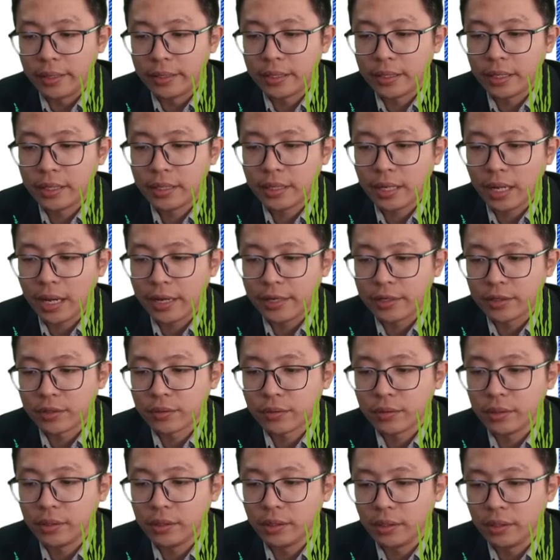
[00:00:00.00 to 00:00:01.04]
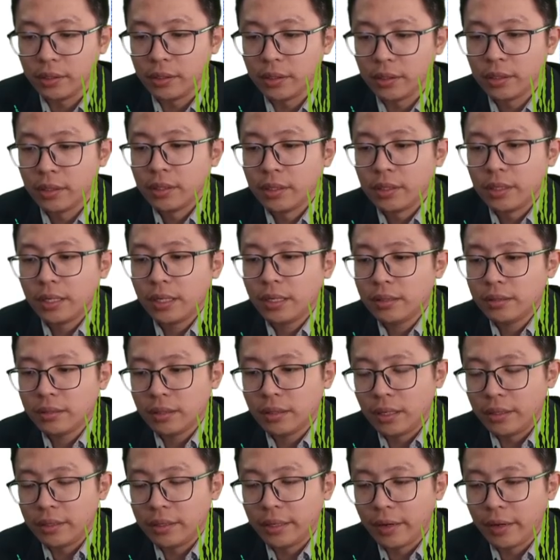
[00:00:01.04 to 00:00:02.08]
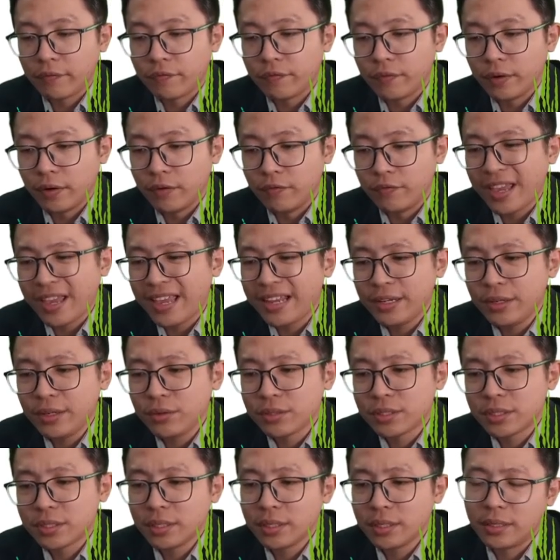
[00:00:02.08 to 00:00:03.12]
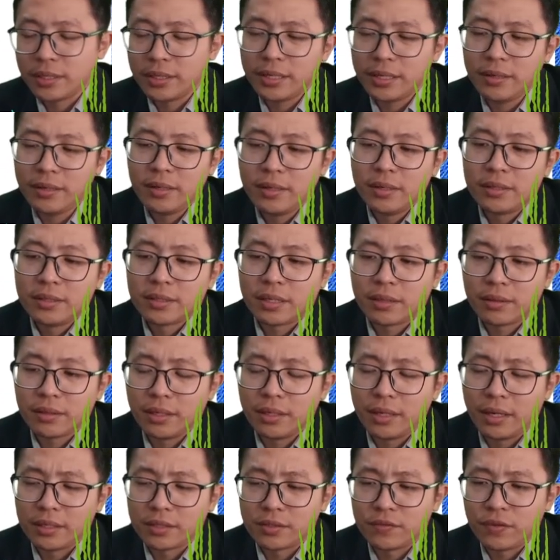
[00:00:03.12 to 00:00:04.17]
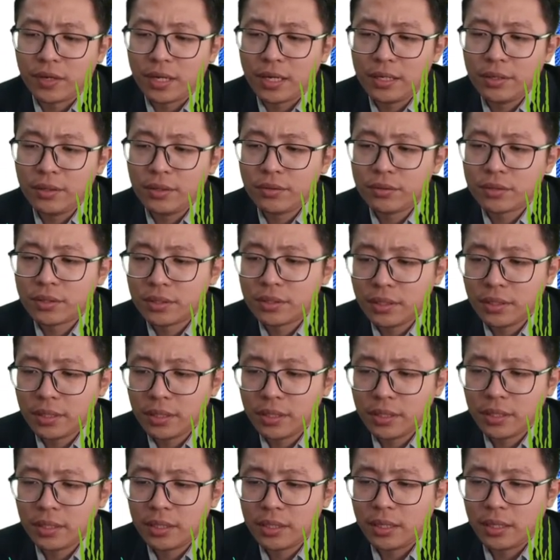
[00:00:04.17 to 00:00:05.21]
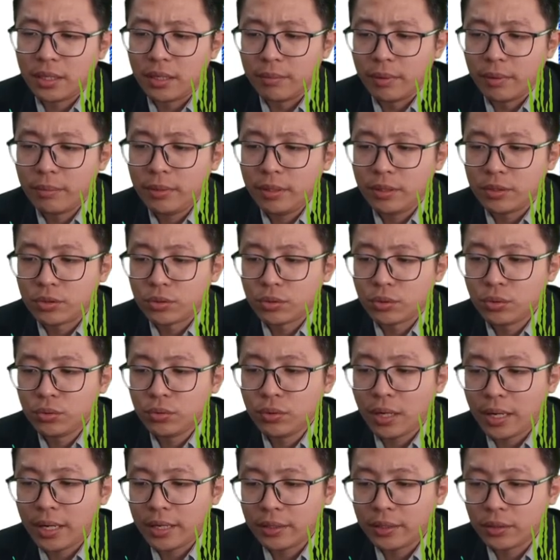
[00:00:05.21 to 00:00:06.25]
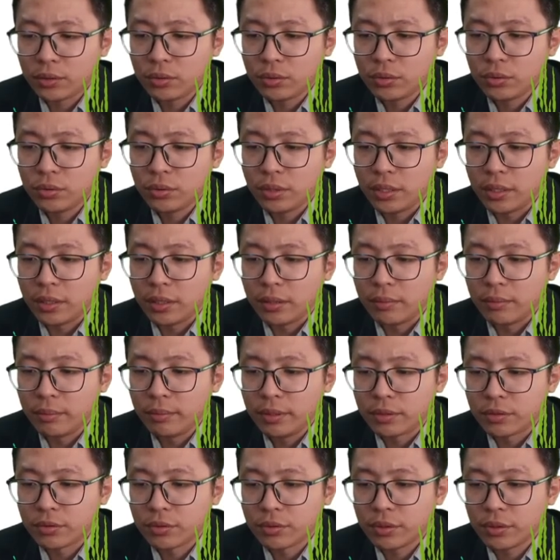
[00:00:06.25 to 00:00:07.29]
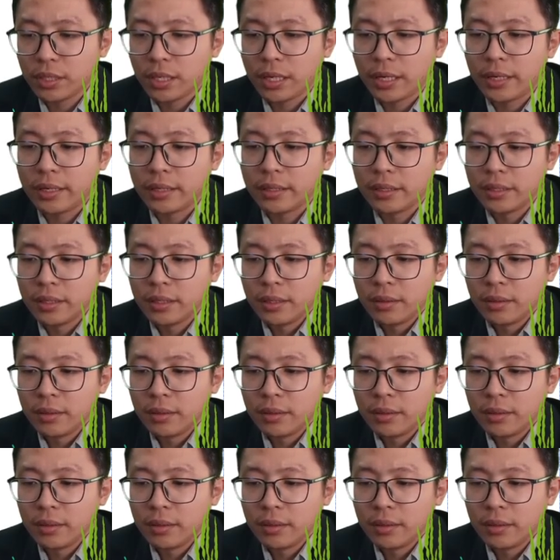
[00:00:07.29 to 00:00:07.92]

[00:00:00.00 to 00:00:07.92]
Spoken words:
and then I3. Yeah, it have values here. Yeah, it has values here. Maybe it's 2I2. Maybe 3I.